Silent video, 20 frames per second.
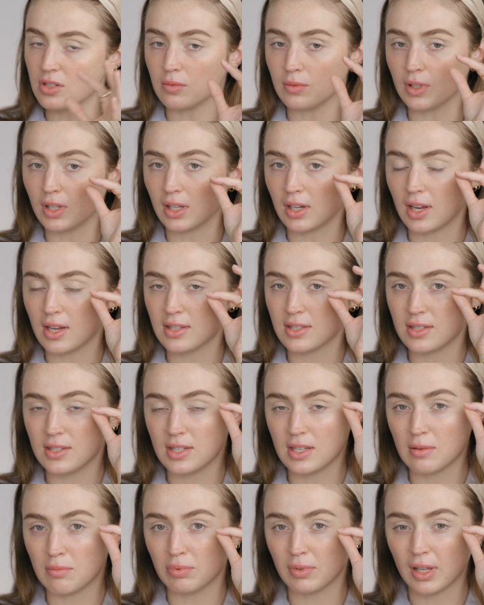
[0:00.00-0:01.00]
a really nice
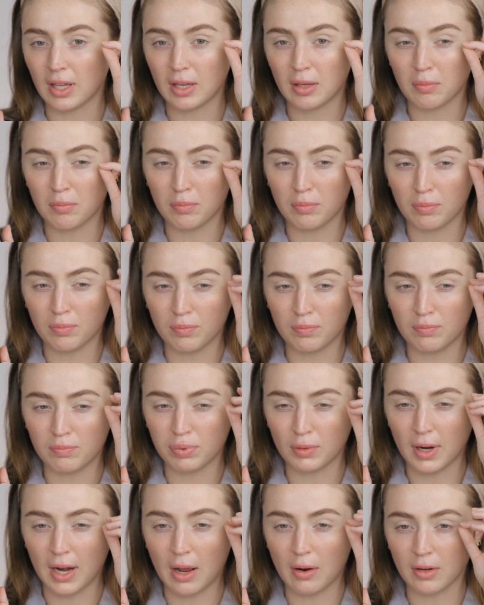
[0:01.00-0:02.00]
deep, like,
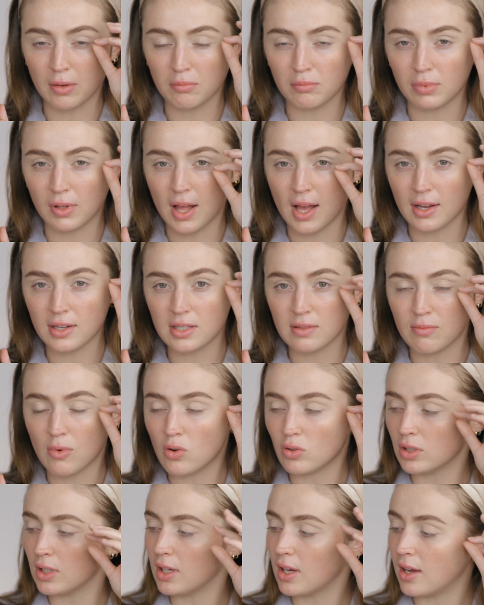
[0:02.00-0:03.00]
brown and black
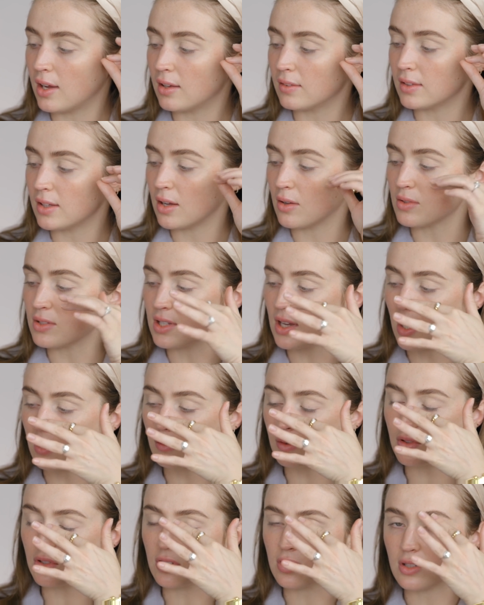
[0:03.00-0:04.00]
smoky eye on the outside
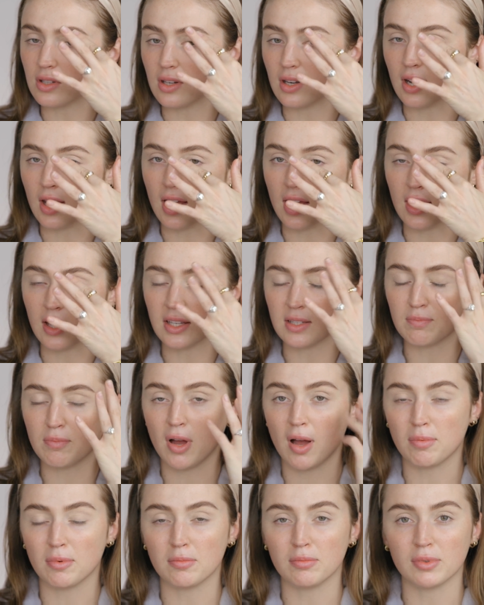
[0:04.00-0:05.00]
with just a nice
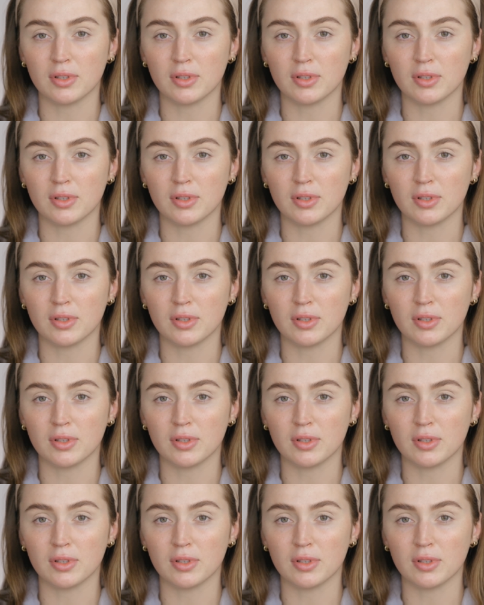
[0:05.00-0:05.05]
pop of